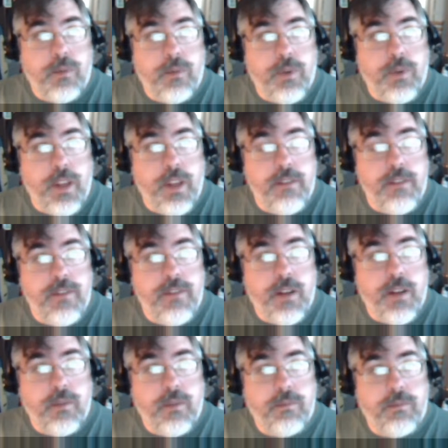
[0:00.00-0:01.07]
really felt
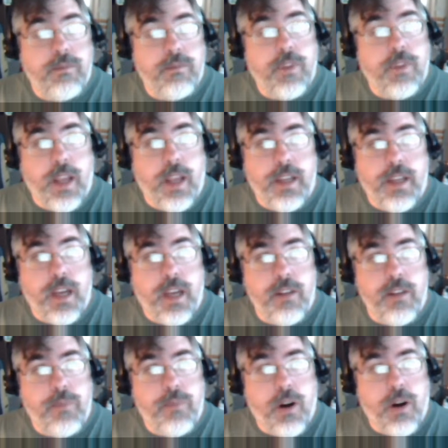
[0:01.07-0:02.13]
like kind
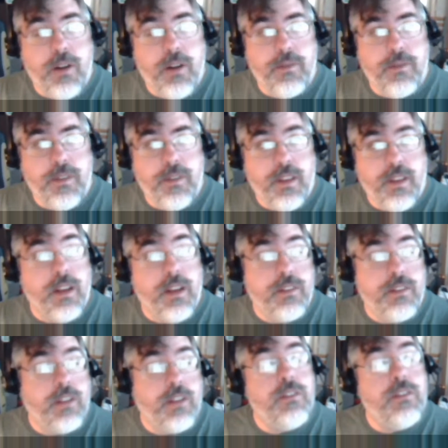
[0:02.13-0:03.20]
of part of the
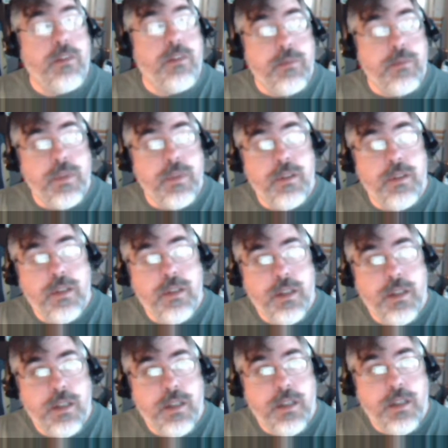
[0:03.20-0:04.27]
system,
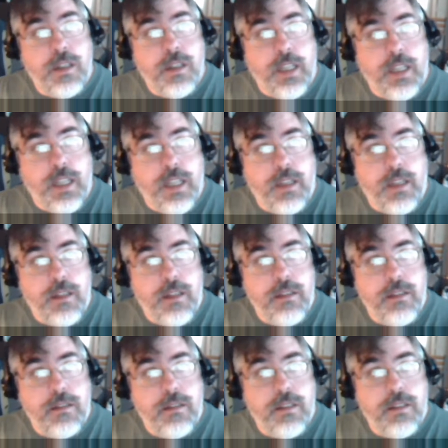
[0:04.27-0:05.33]
the
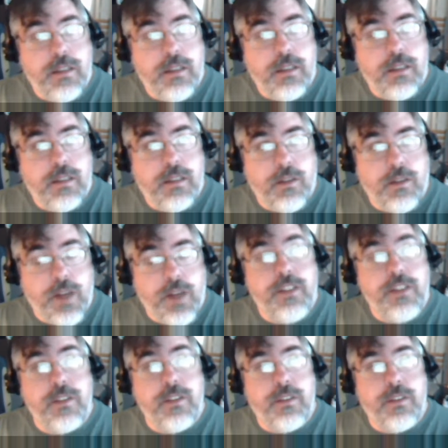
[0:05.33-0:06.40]

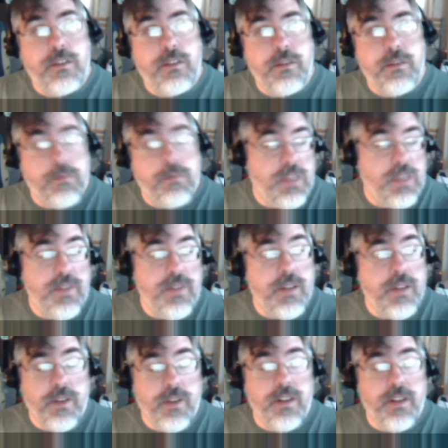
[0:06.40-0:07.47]
correction system, even though
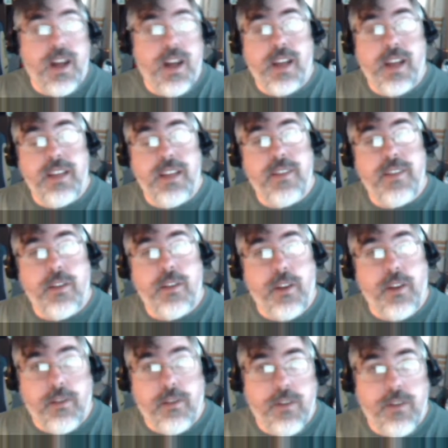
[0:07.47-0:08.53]
they're not, even though they're
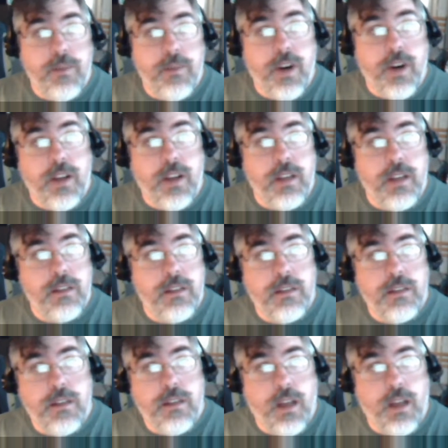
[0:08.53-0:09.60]
a free market,
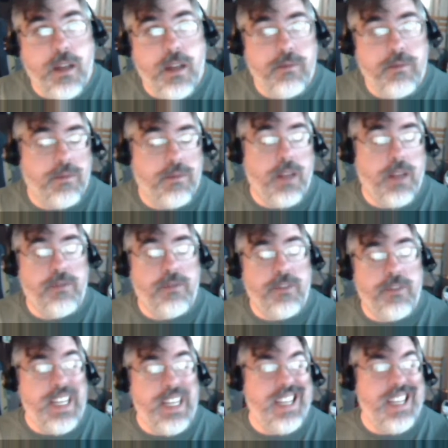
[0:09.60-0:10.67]

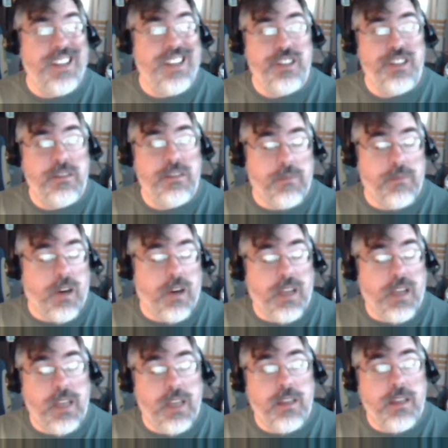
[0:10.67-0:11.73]
free-ish
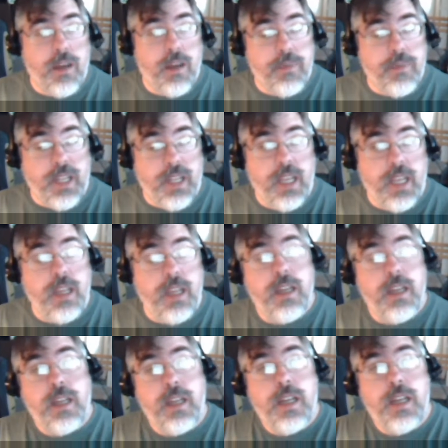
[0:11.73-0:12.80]
market company
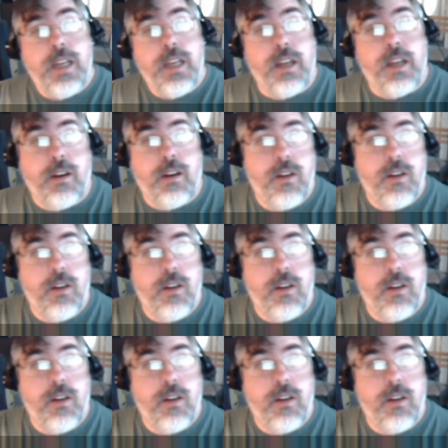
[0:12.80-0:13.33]
here.